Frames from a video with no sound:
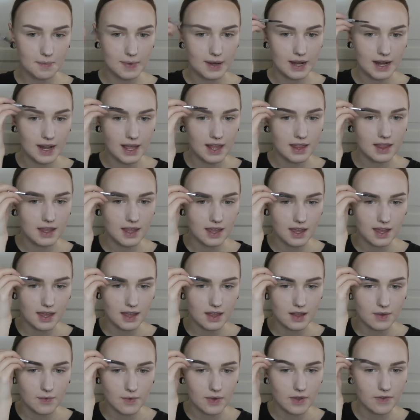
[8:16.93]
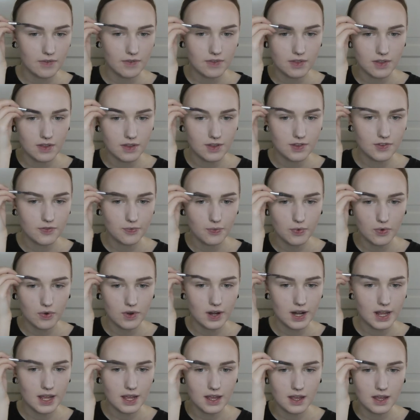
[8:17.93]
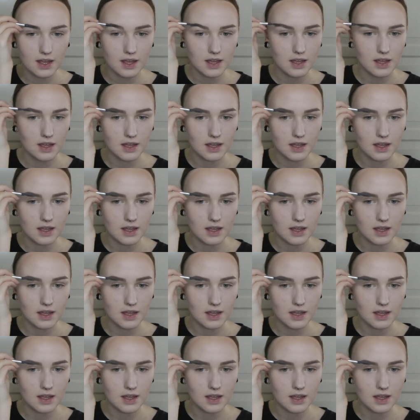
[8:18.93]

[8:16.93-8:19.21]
blending it with the spoolie.